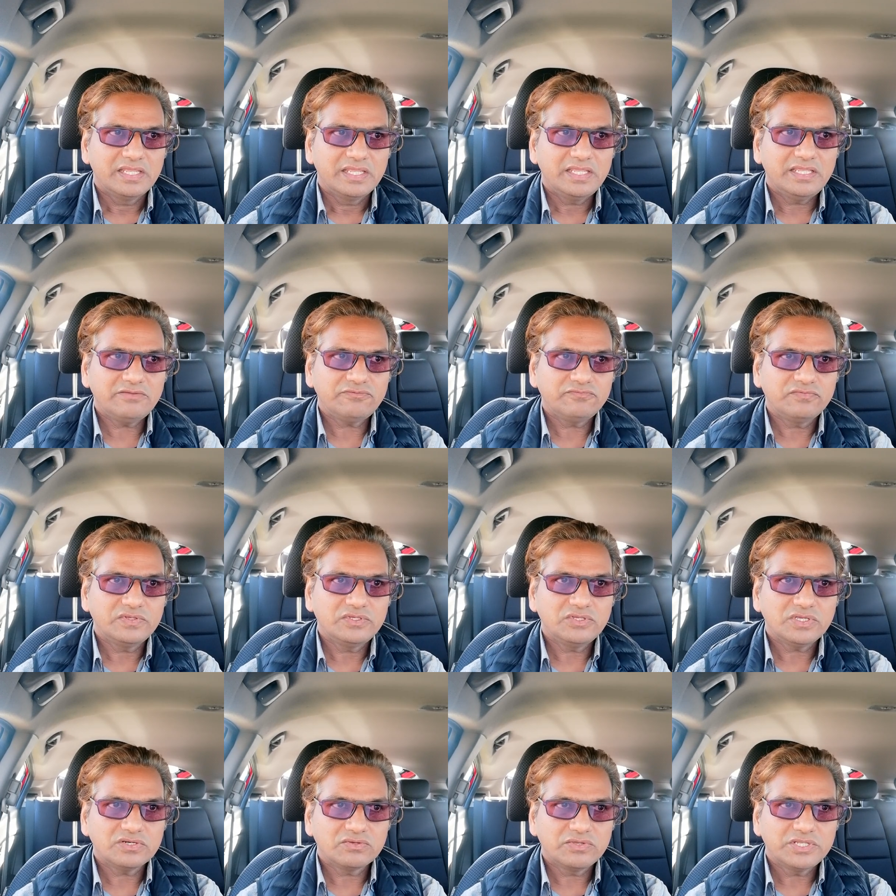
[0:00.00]
If
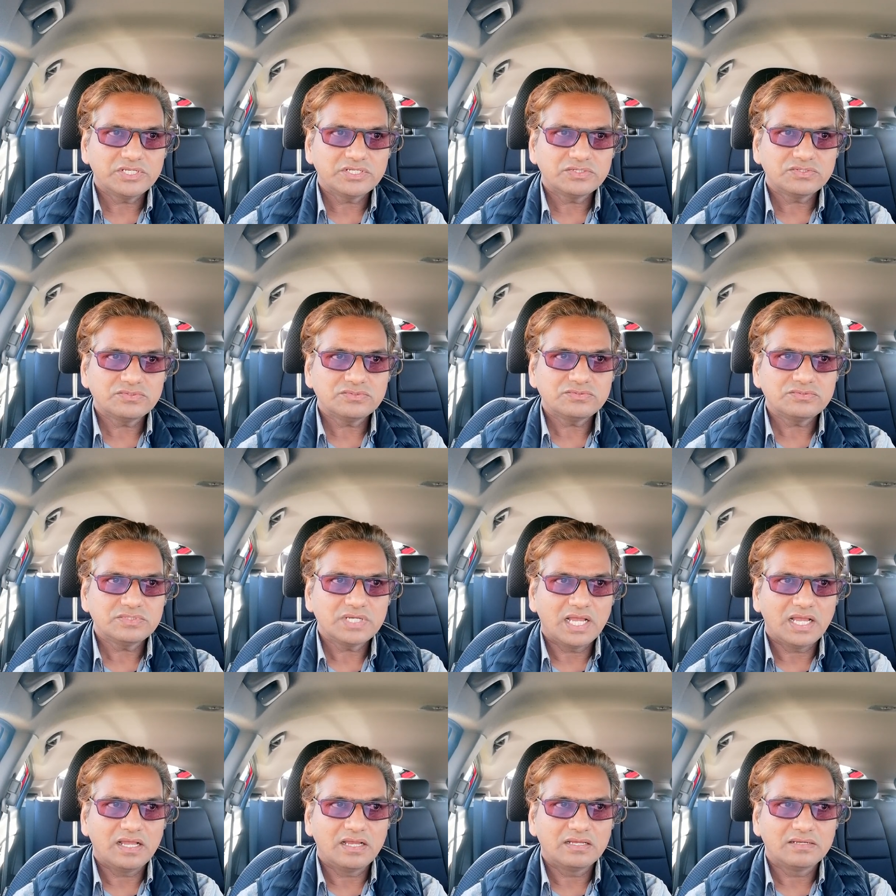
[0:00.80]
you are going to
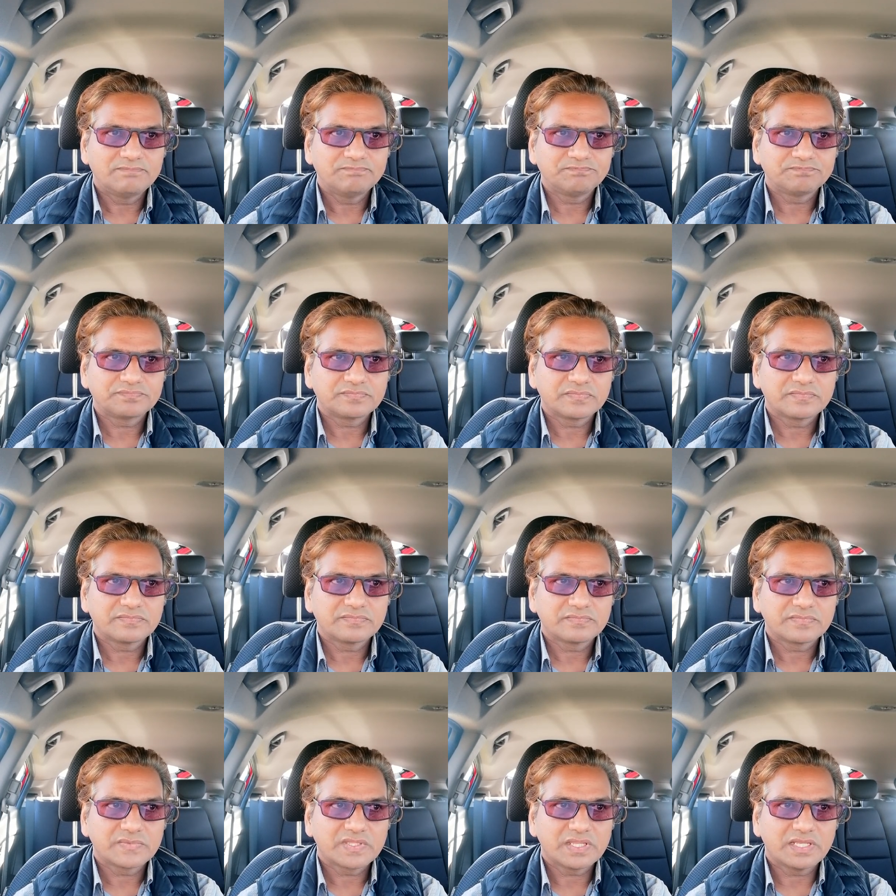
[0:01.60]

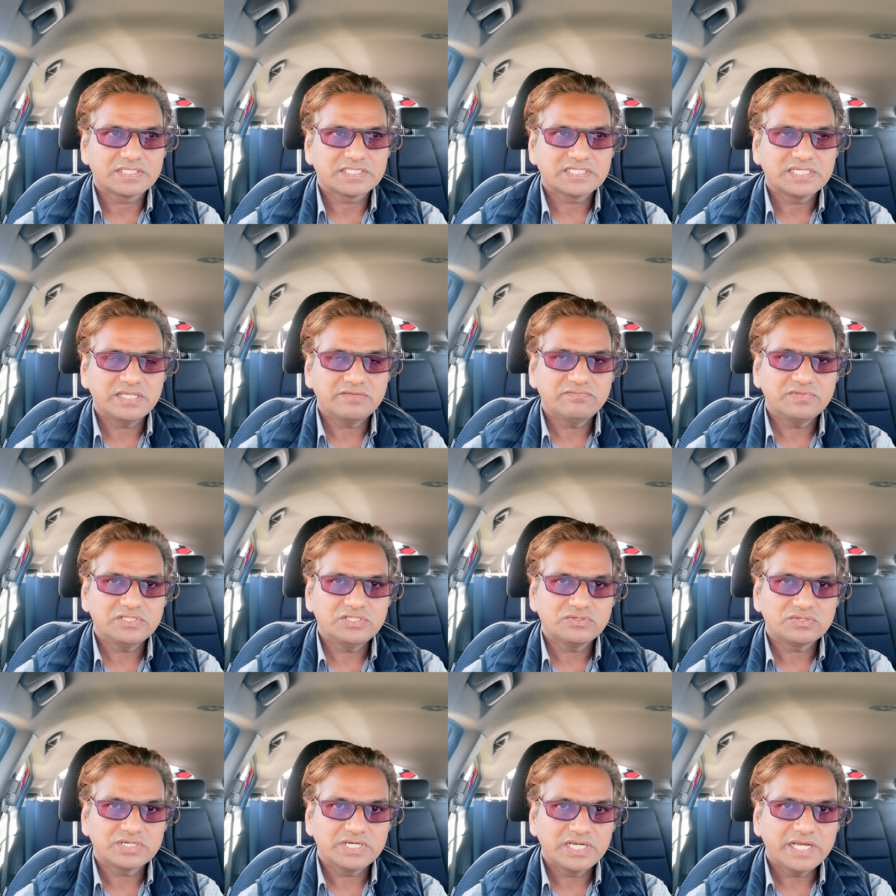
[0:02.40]
stay with
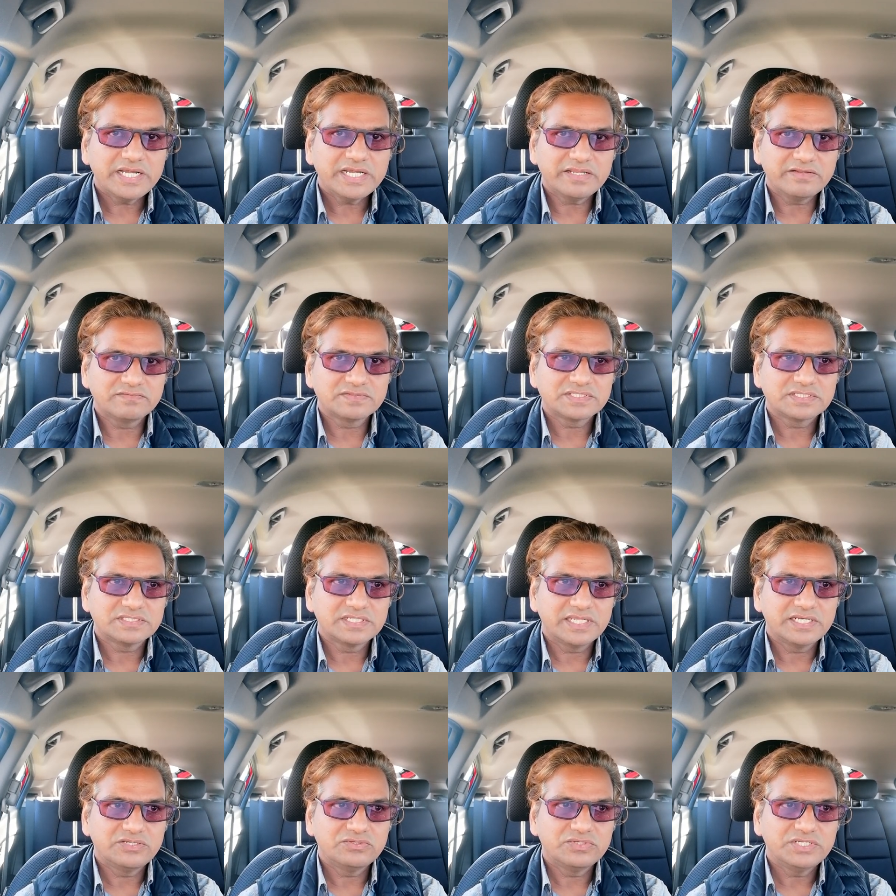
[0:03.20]
your relatives,
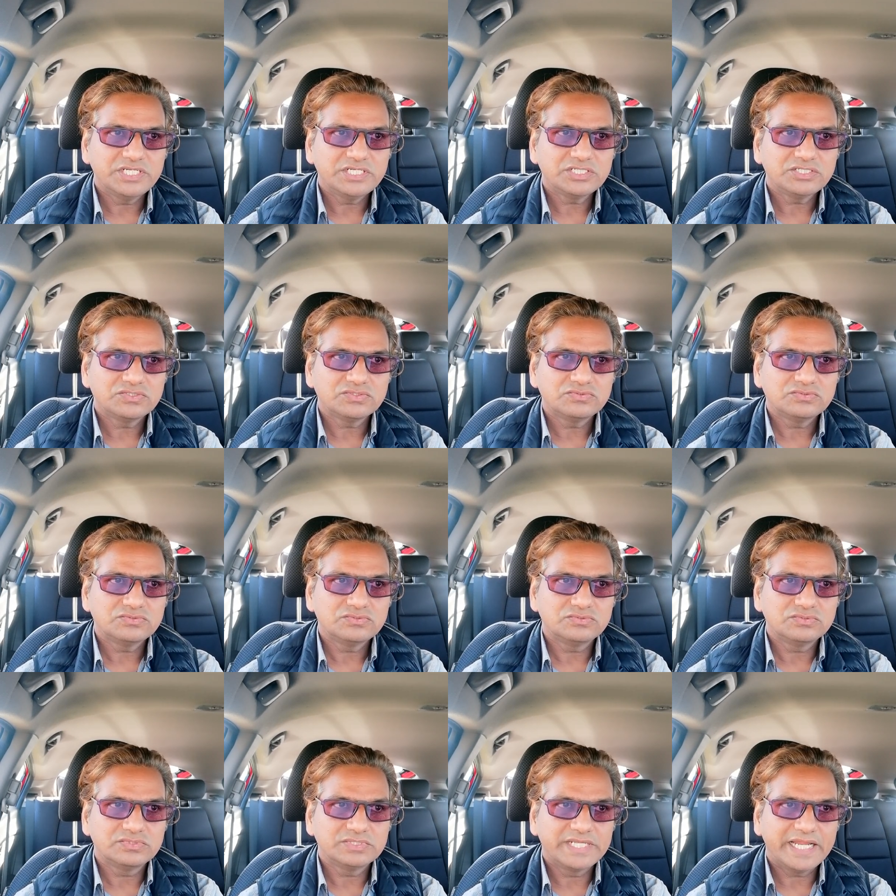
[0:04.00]
then you need
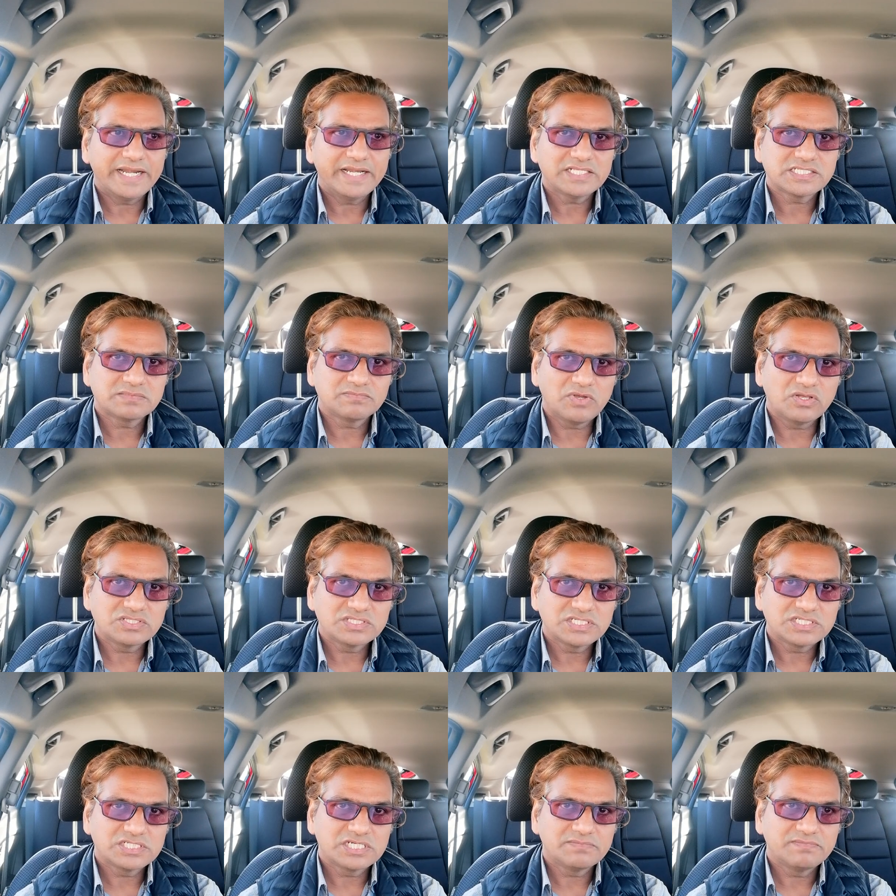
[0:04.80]
to get a
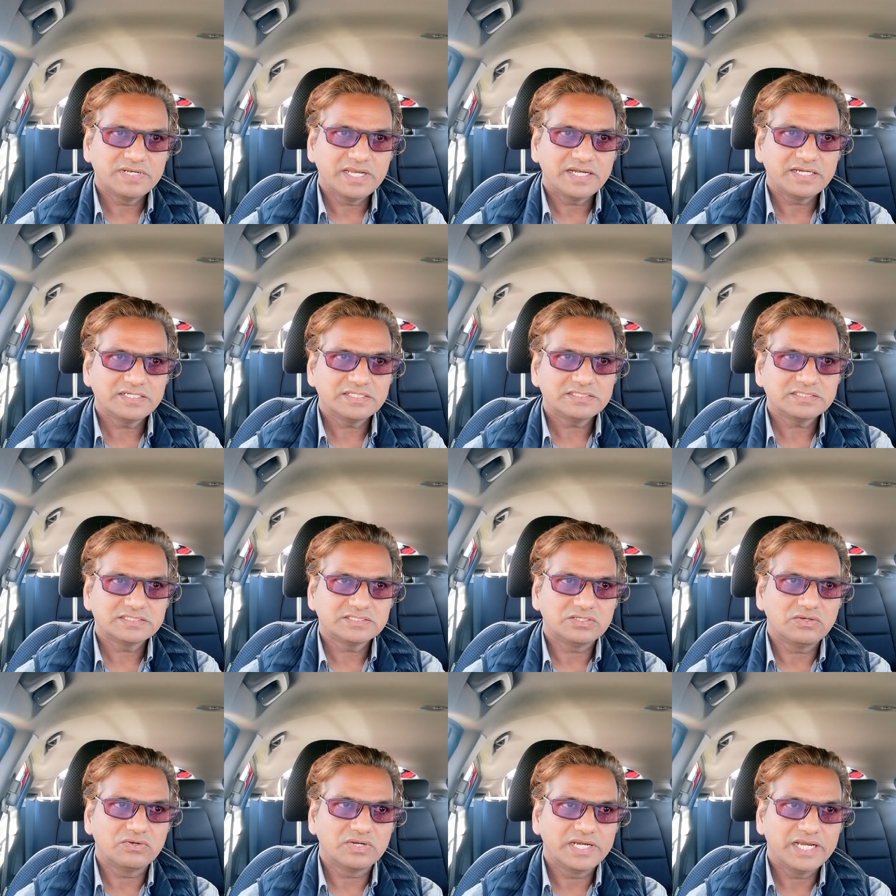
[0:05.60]
sponsorship letter
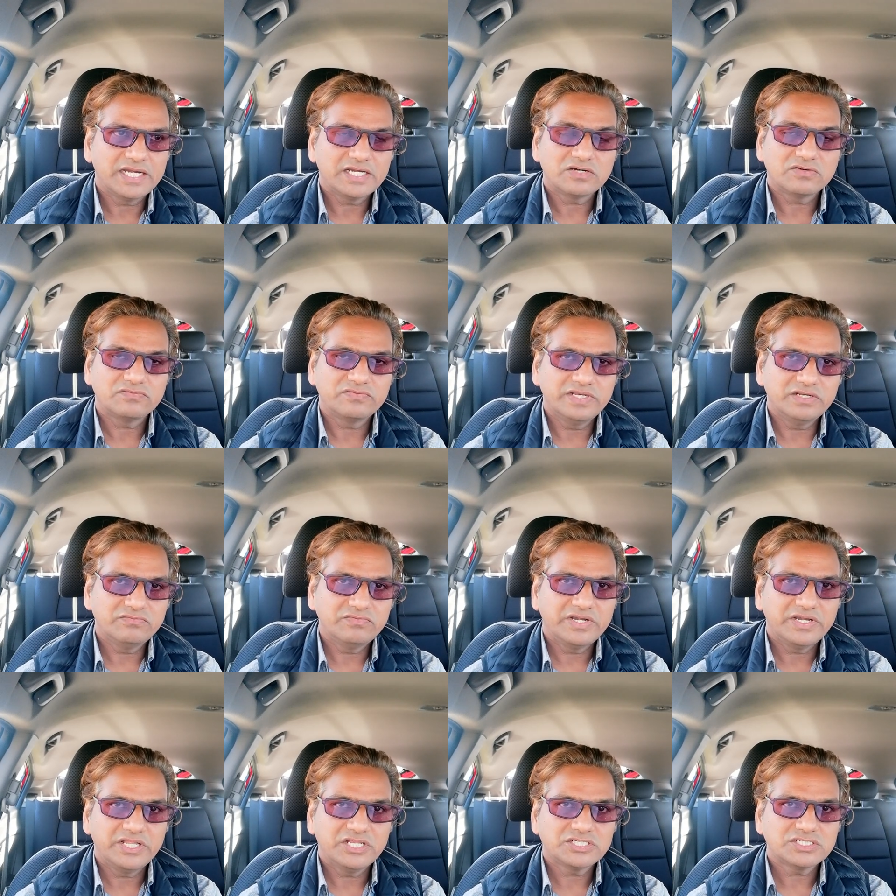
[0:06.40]
or letter of
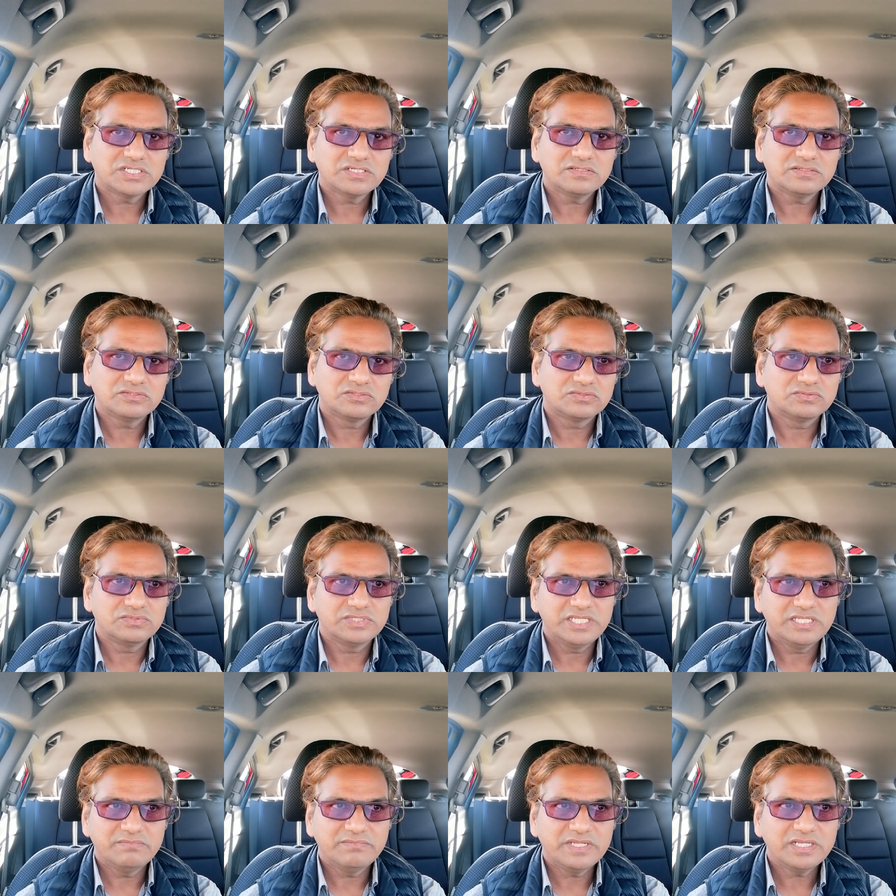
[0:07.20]
invitation through
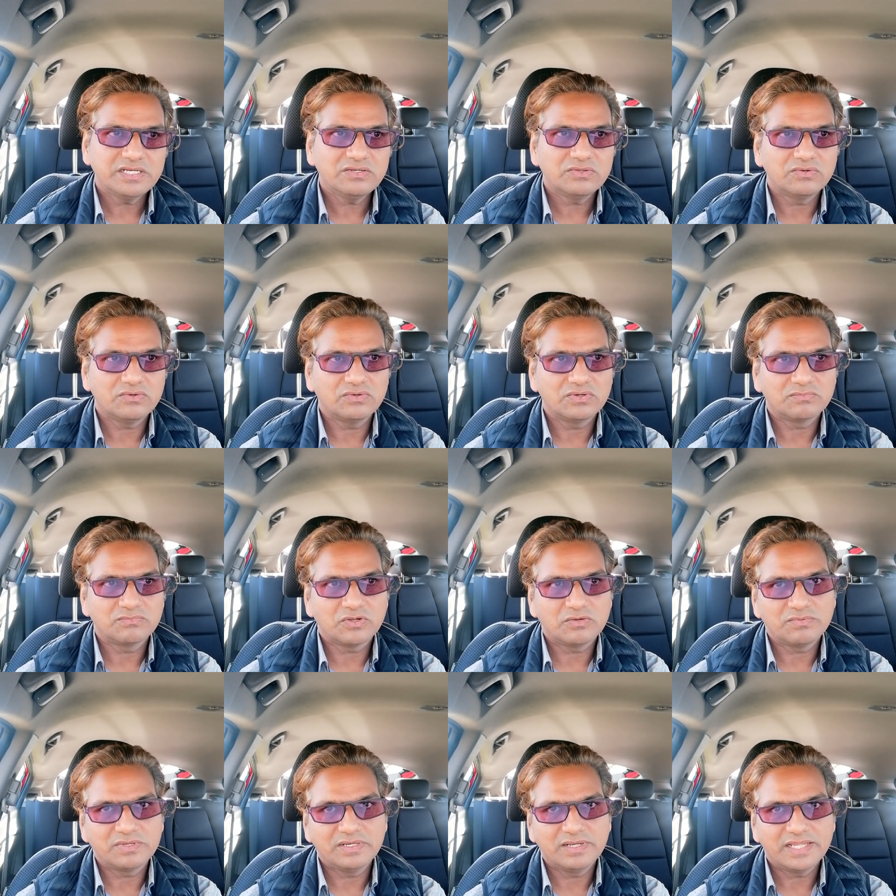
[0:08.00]
email or
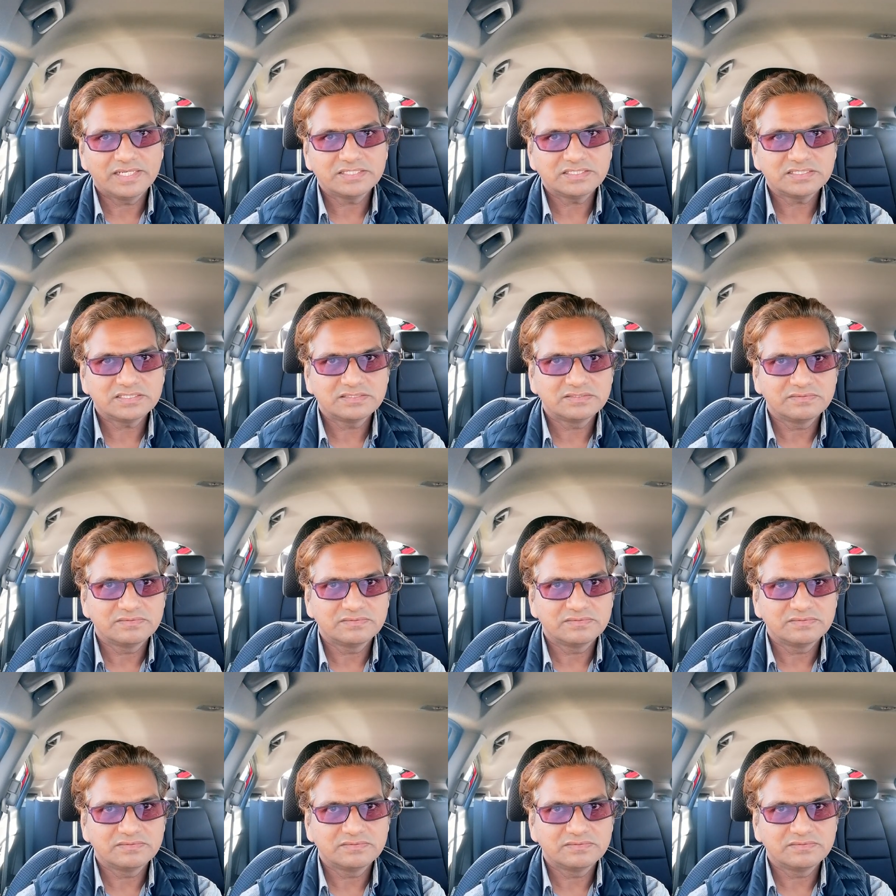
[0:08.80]
proper letter,